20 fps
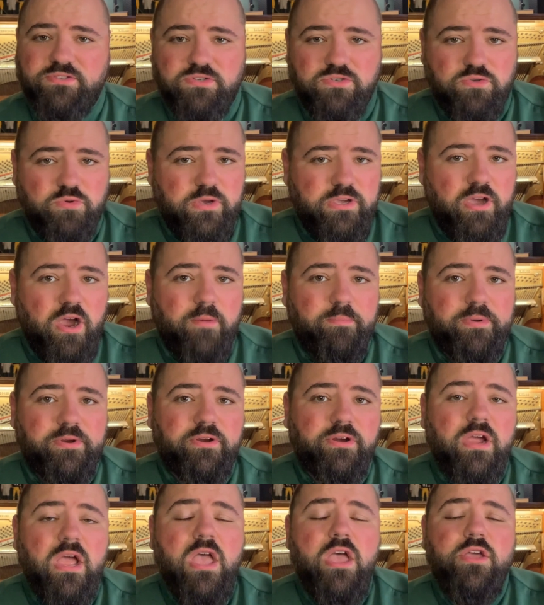So Tree
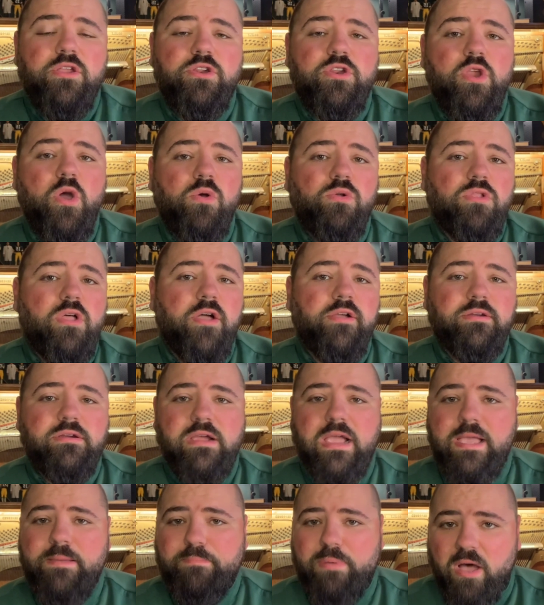Carpenter no longer
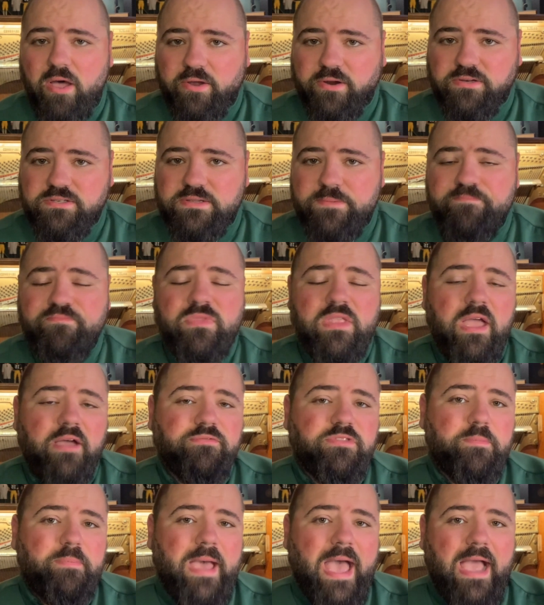a part
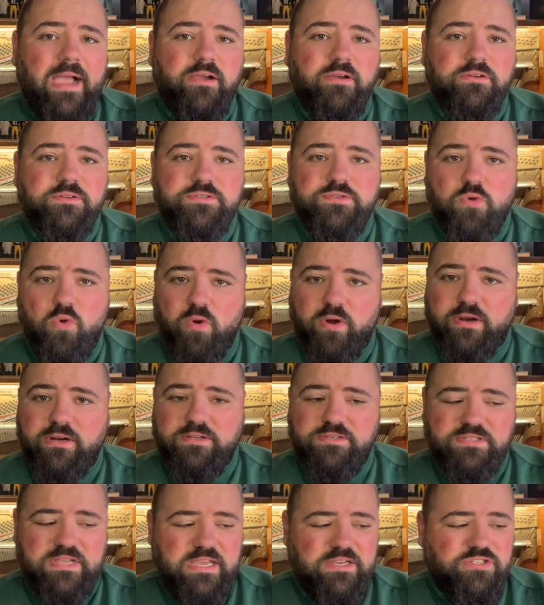of the Packers
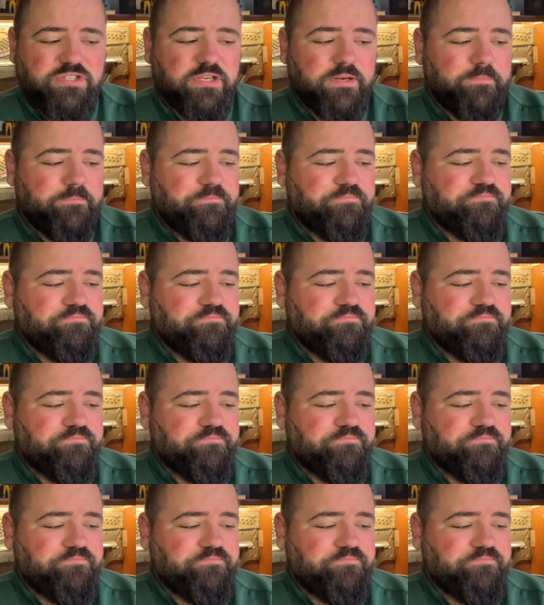organization.